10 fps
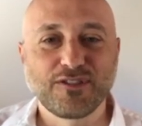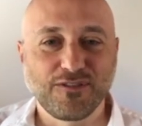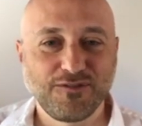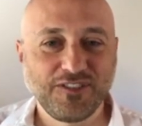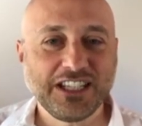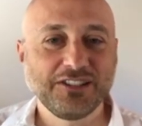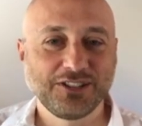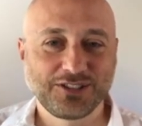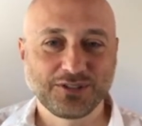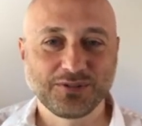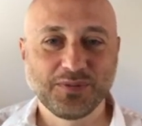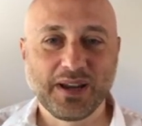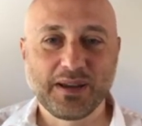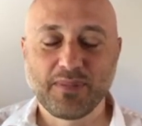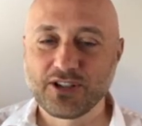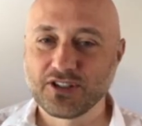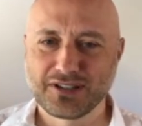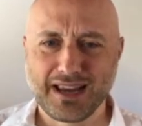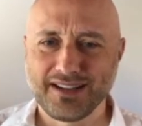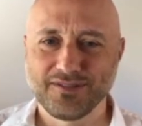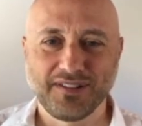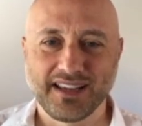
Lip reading: to feel a certain way by just kind of